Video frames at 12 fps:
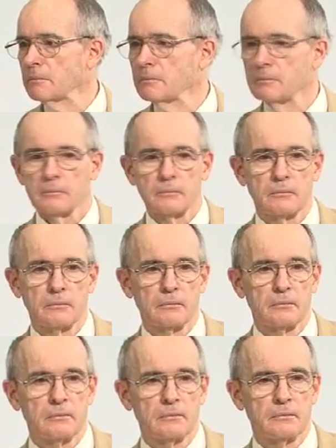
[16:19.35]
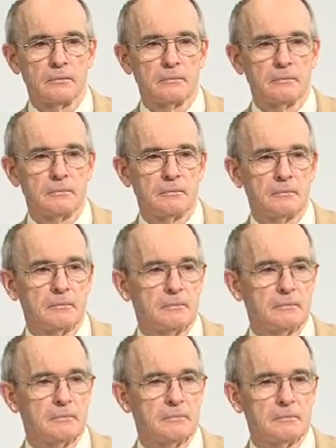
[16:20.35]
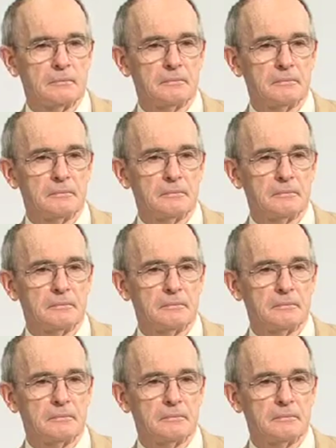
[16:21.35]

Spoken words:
Nobody speaks.